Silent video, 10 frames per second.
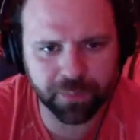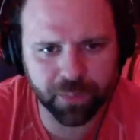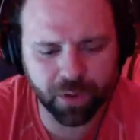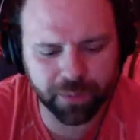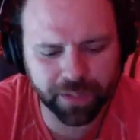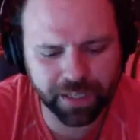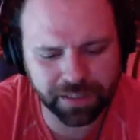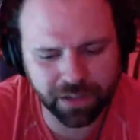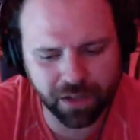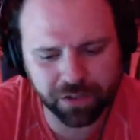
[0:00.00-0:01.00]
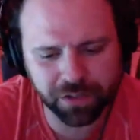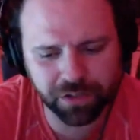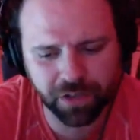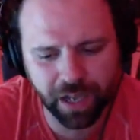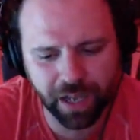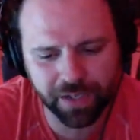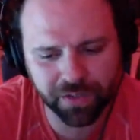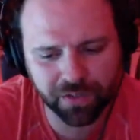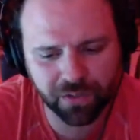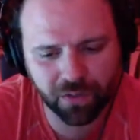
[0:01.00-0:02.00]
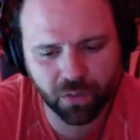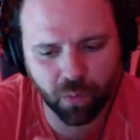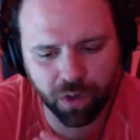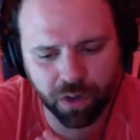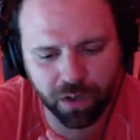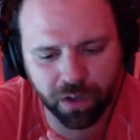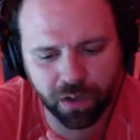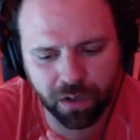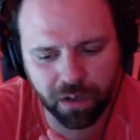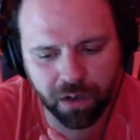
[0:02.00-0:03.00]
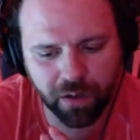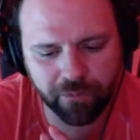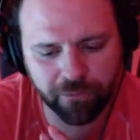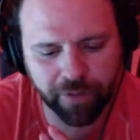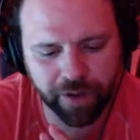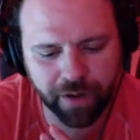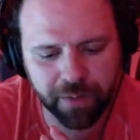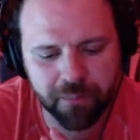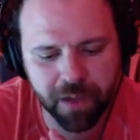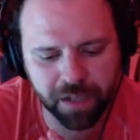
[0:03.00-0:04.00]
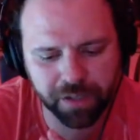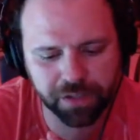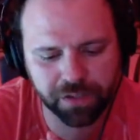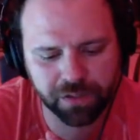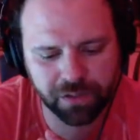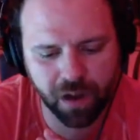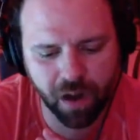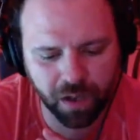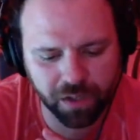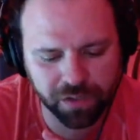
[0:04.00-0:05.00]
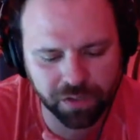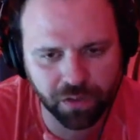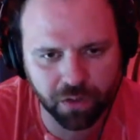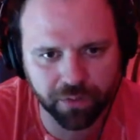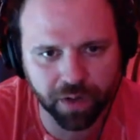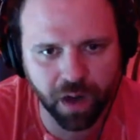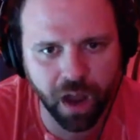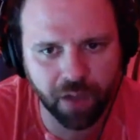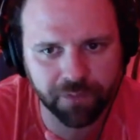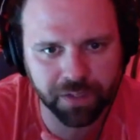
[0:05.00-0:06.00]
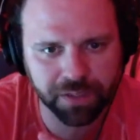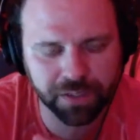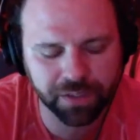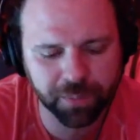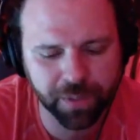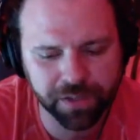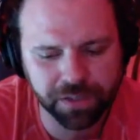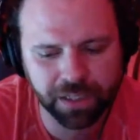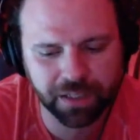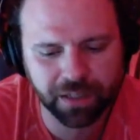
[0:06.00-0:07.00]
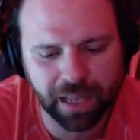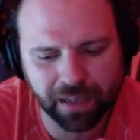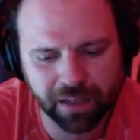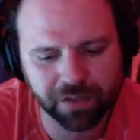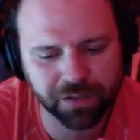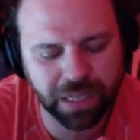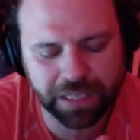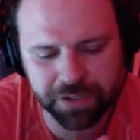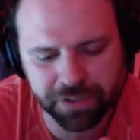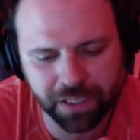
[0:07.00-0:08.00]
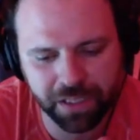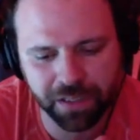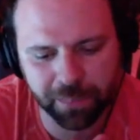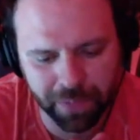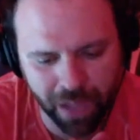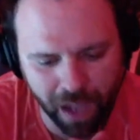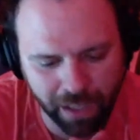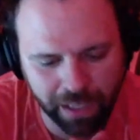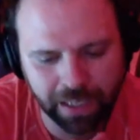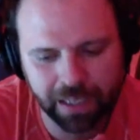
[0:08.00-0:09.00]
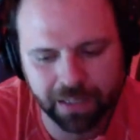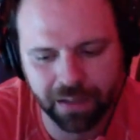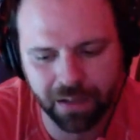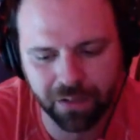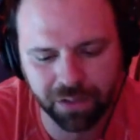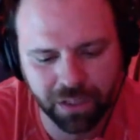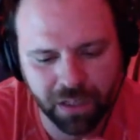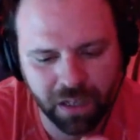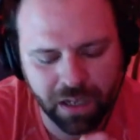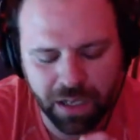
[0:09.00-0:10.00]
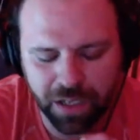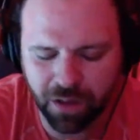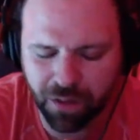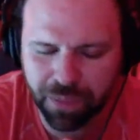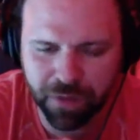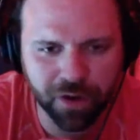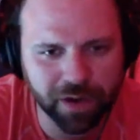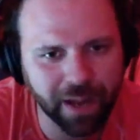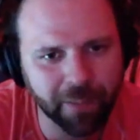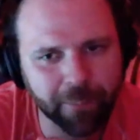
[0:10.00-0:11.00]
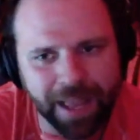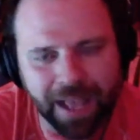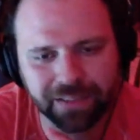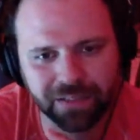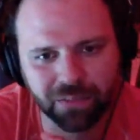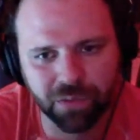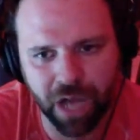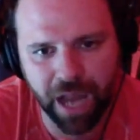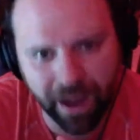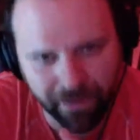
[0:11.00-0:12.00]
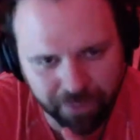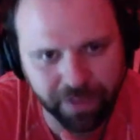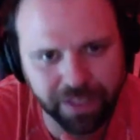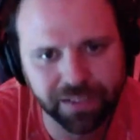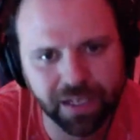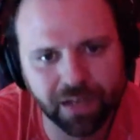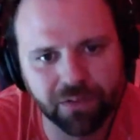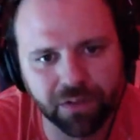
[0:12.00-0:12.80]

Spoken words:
point because those two guys were very much the heart and soul of our offense, especially like you said, the blocking and those third down passes where everybody's covered,